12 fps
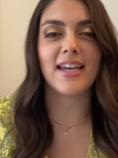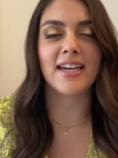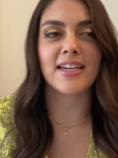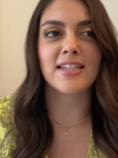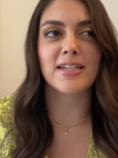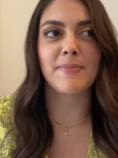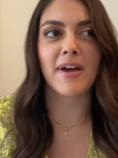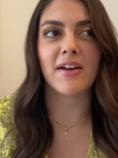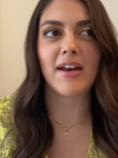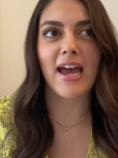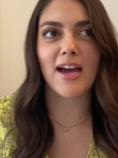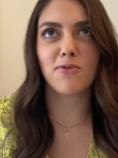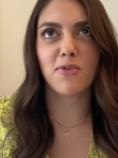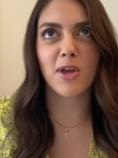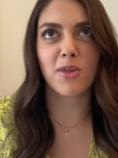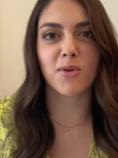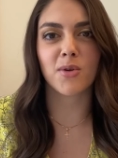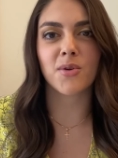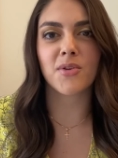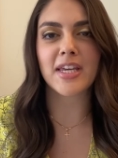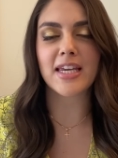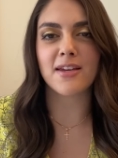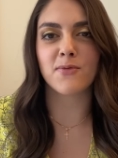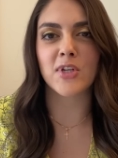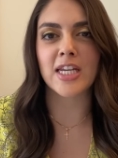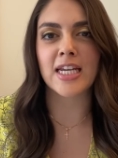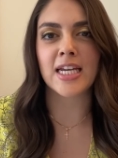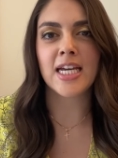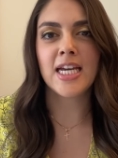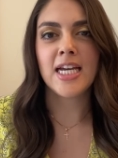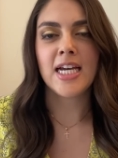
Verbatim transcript: and about halfway through the evening,